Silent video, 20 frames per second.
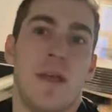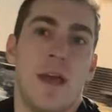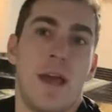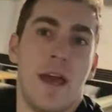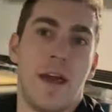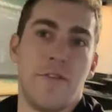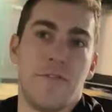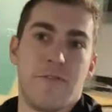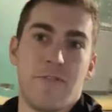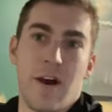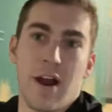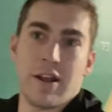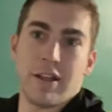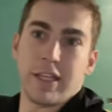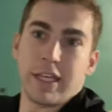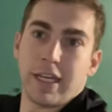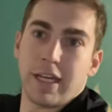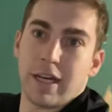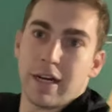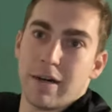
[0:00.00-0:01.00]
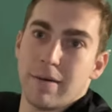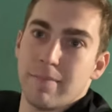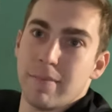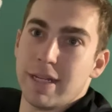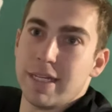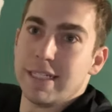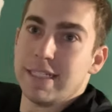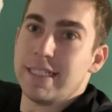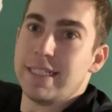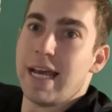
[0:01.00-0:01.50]
and finally come
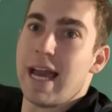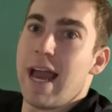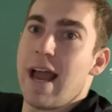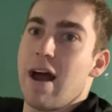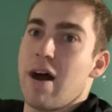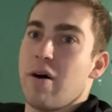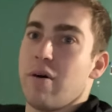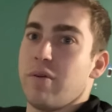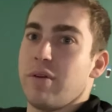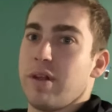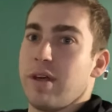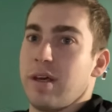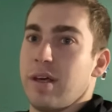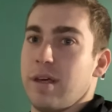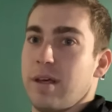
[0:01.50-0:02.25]
down.